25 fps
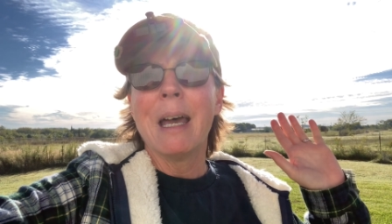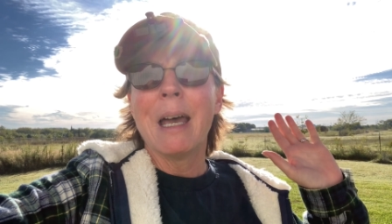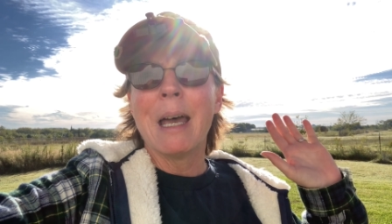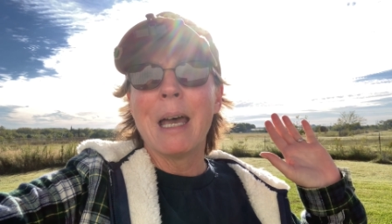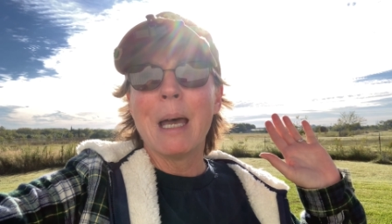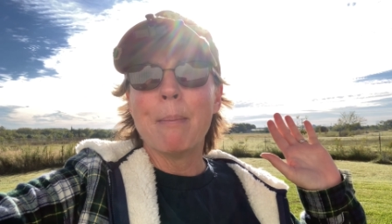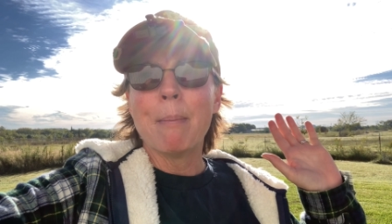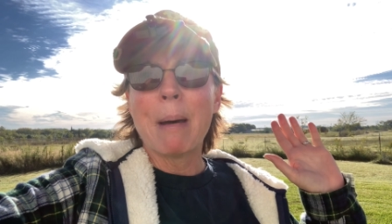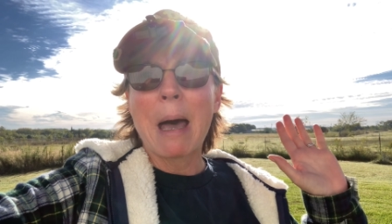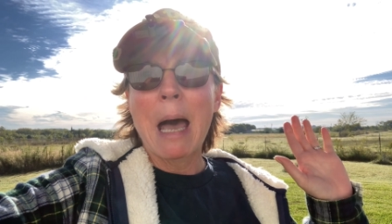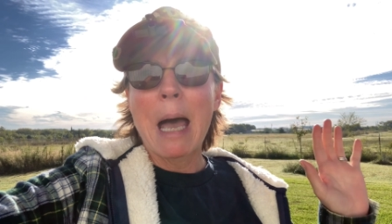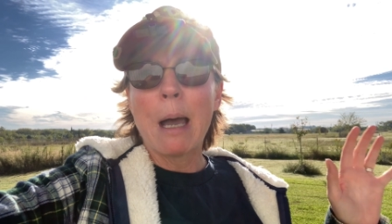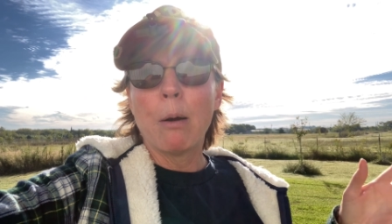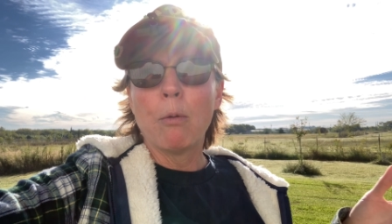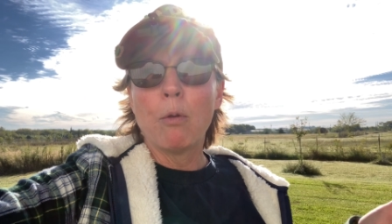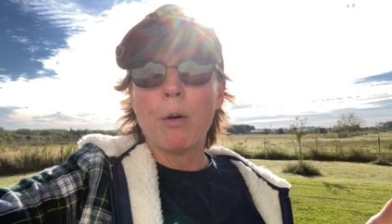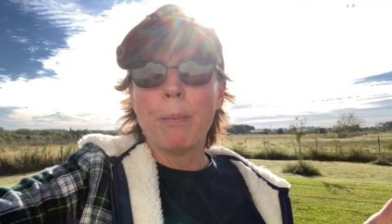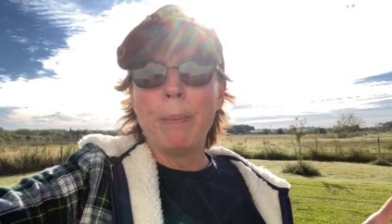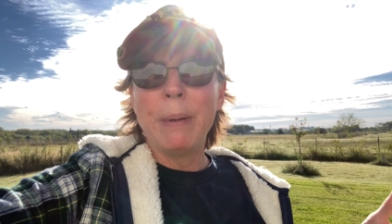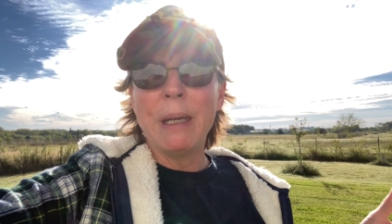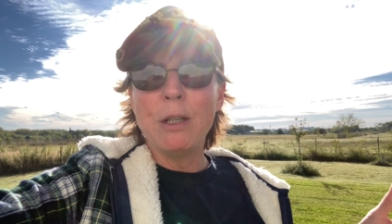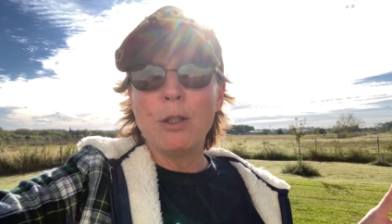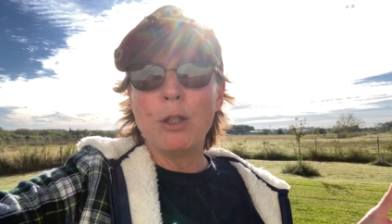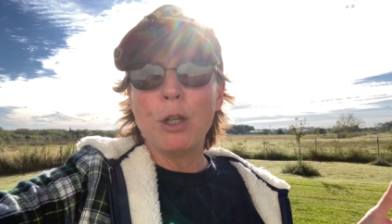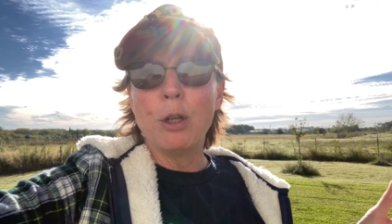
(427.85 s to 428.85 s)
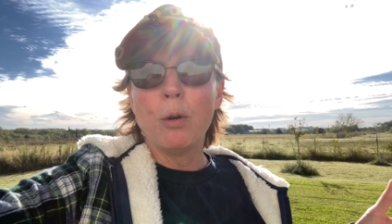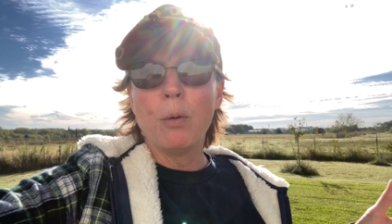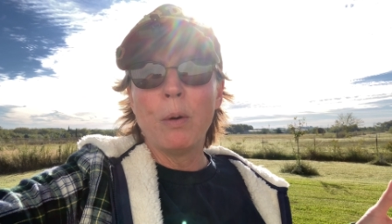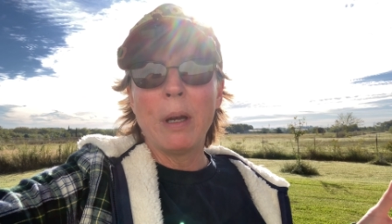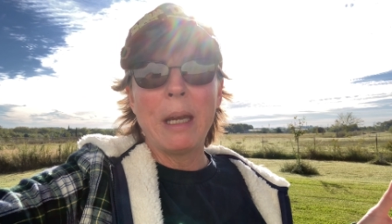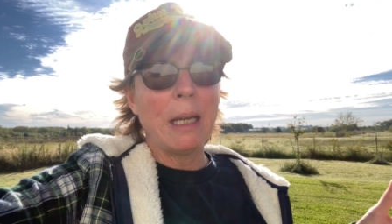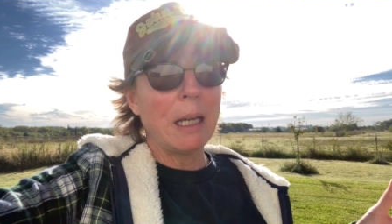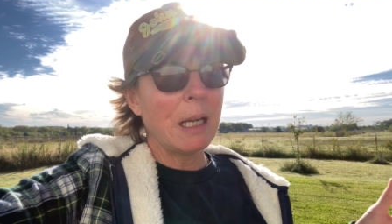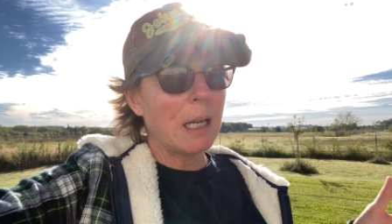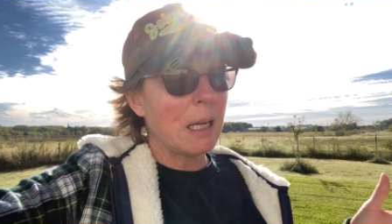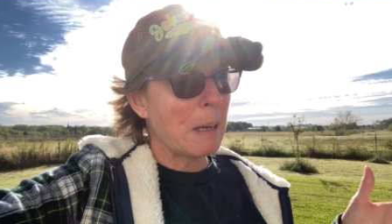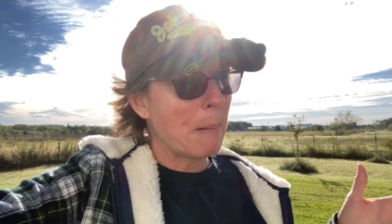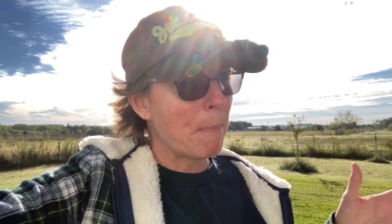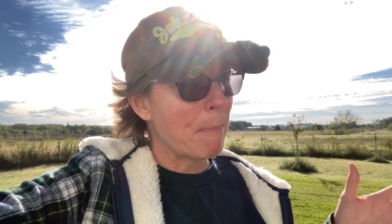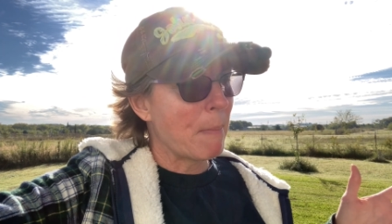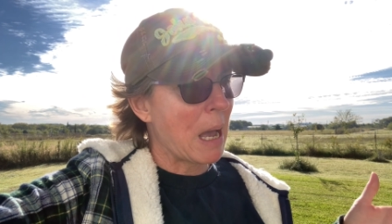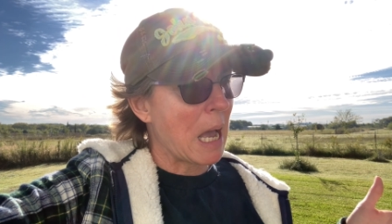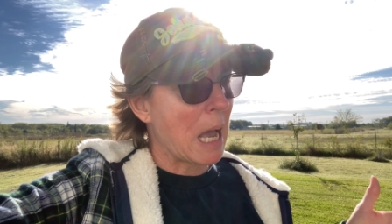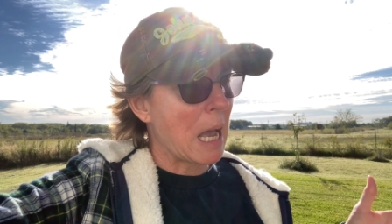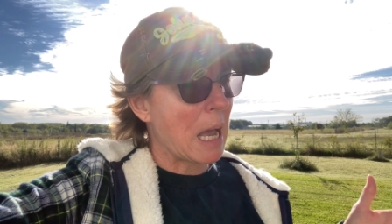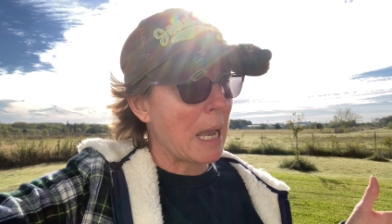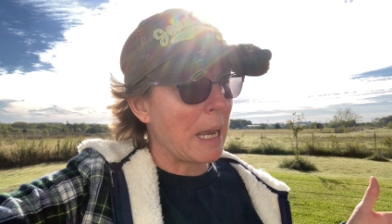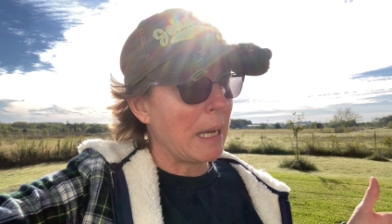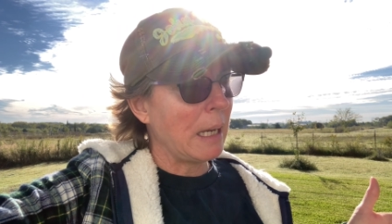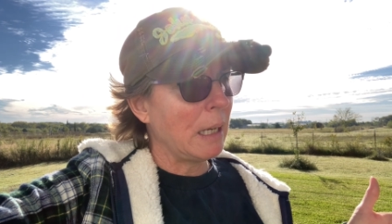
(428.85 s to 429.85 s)
Um, I will be doing
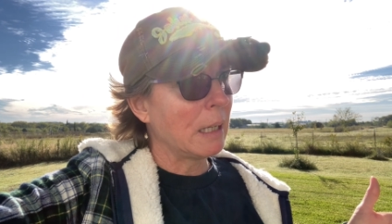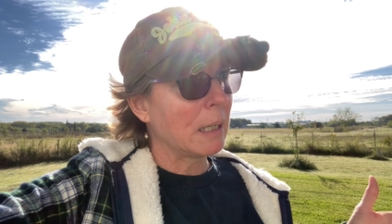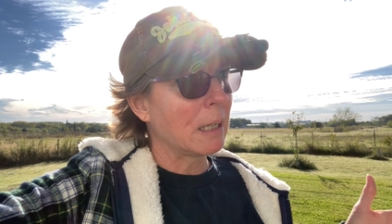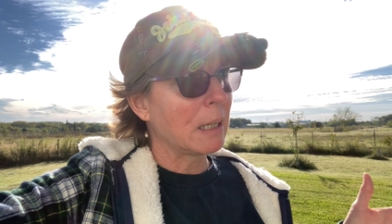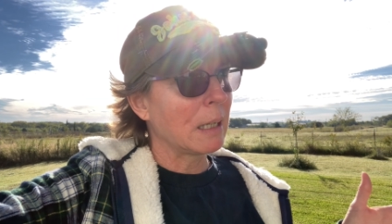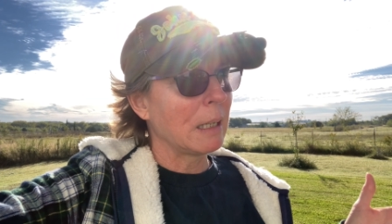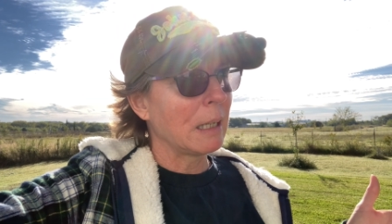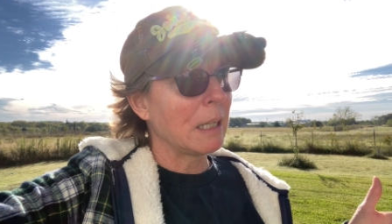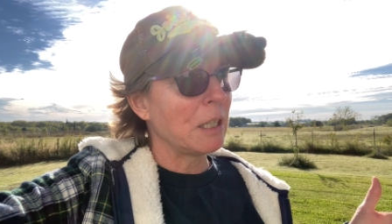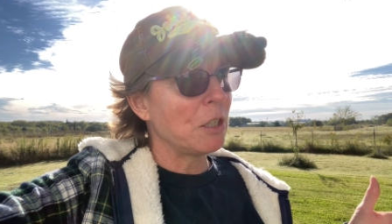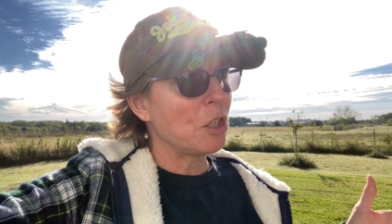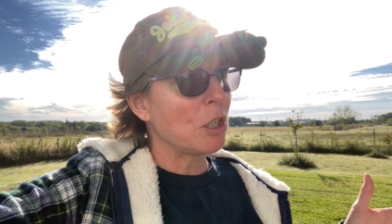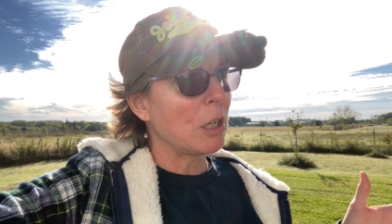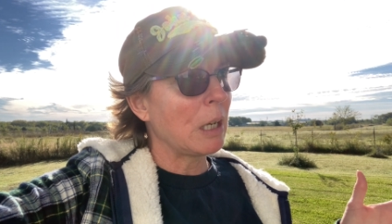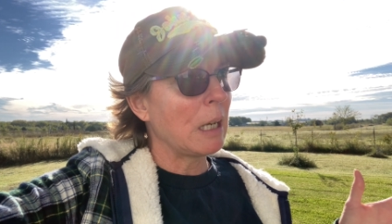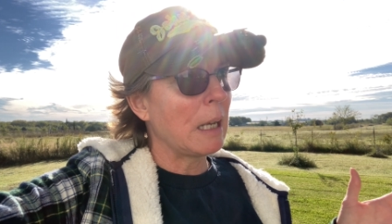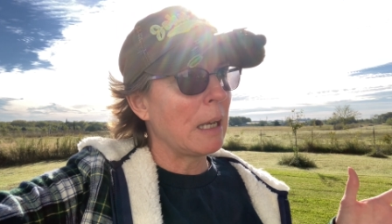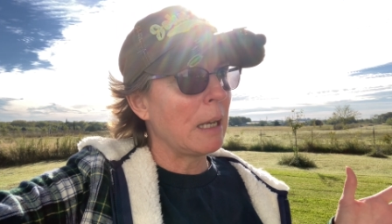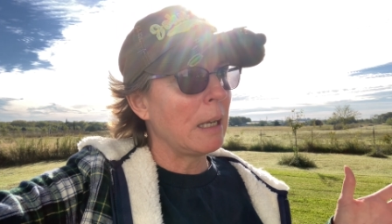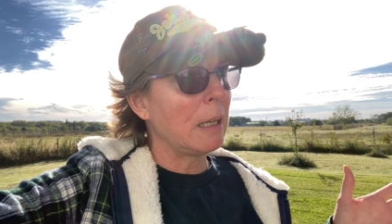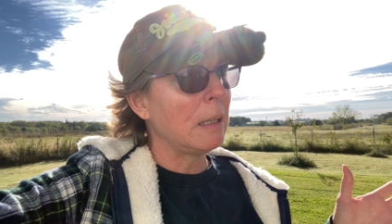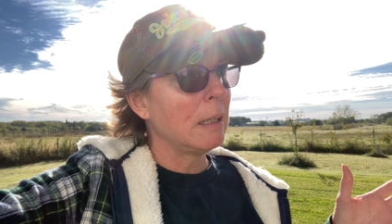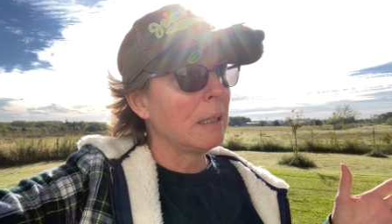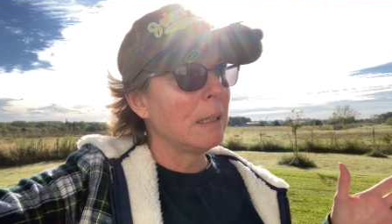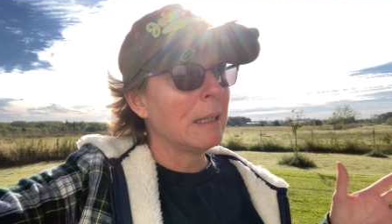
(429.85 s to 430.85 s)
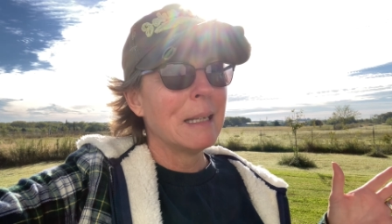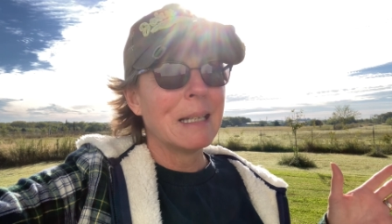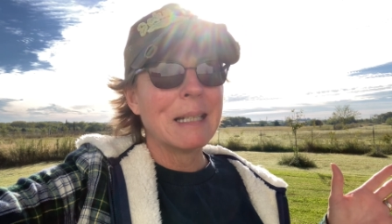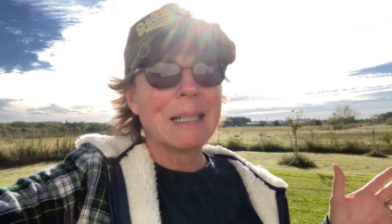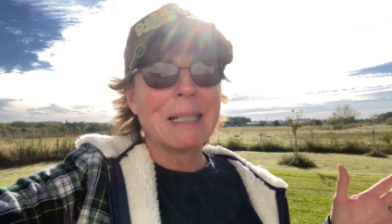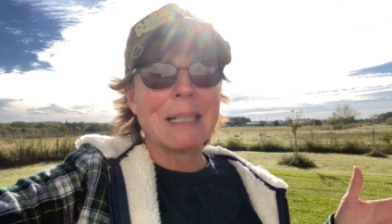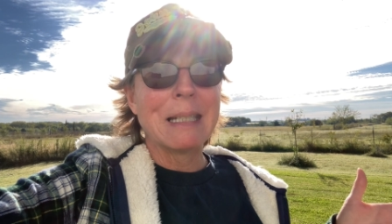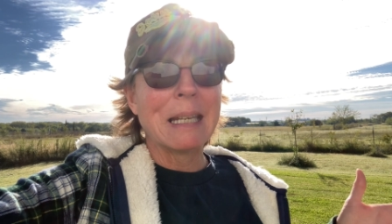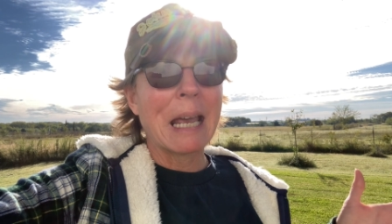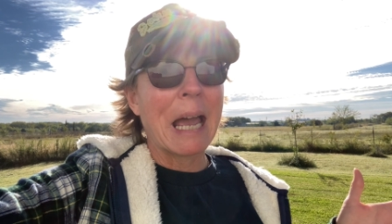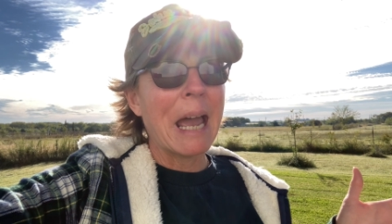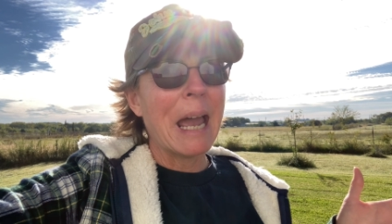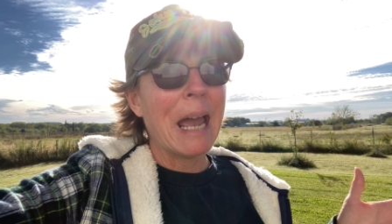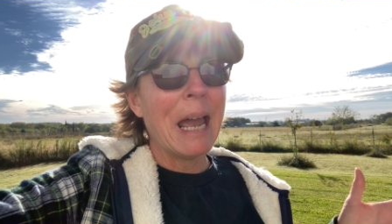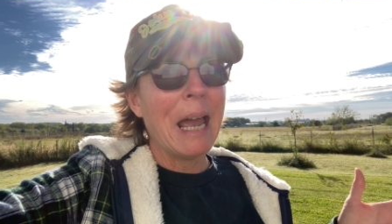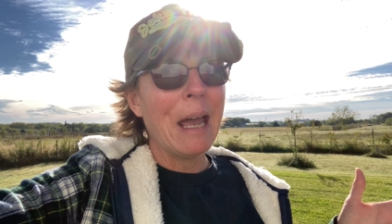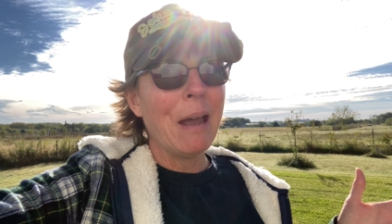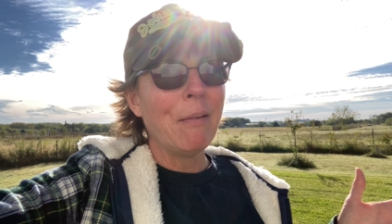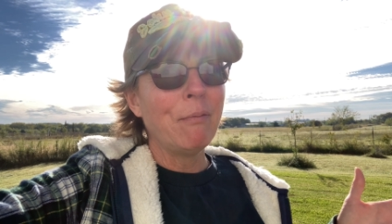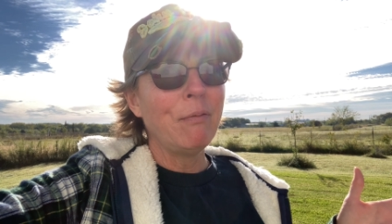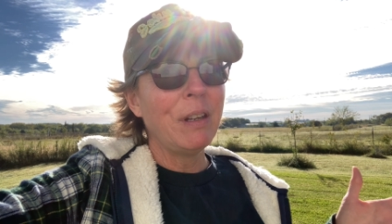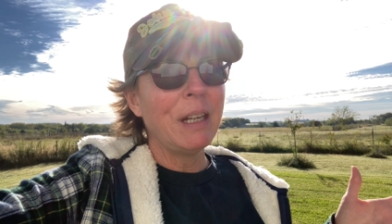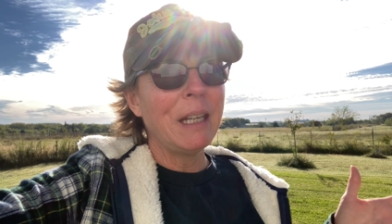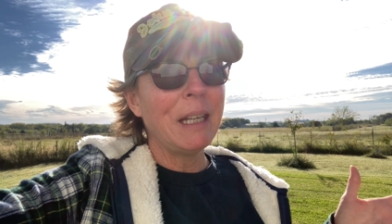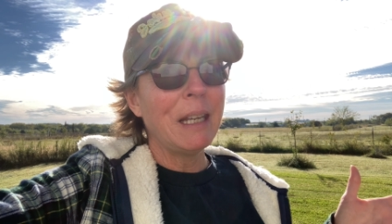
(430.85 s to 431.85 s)
my calendula
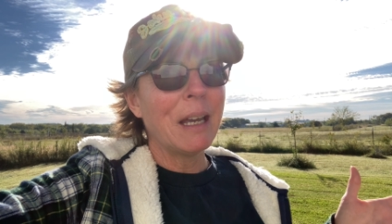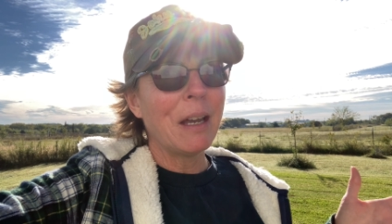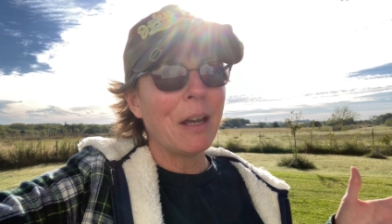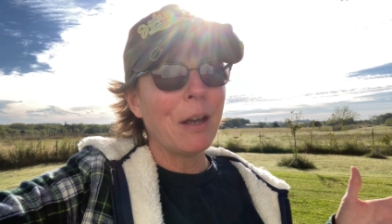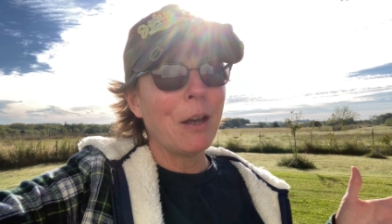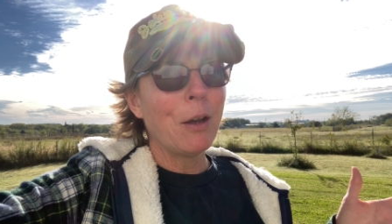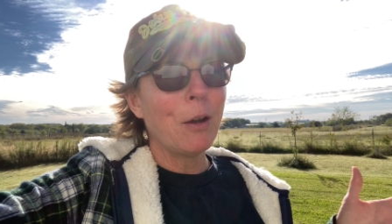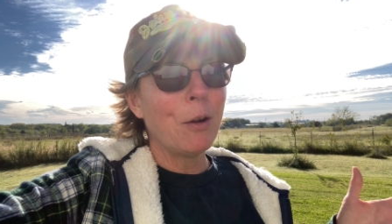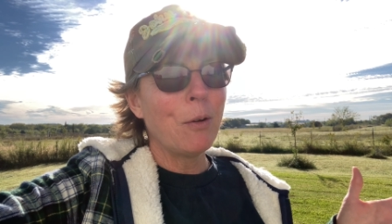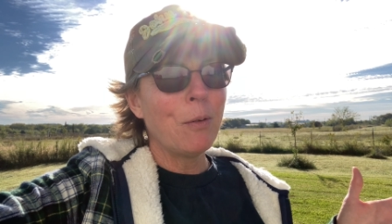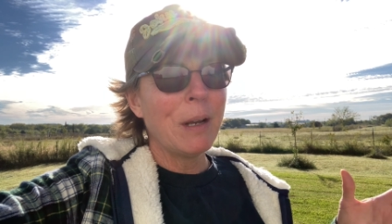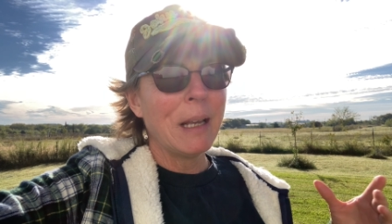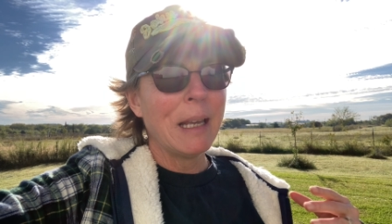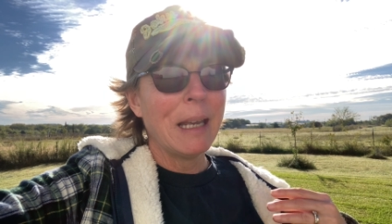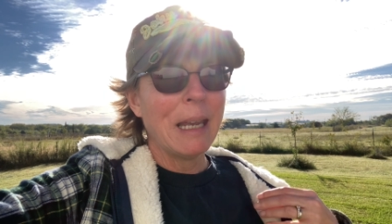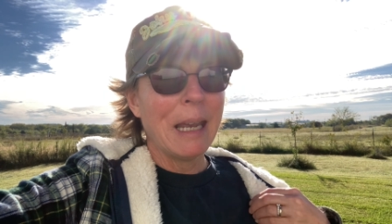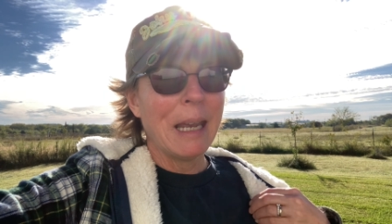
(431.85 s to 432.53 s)
salve video.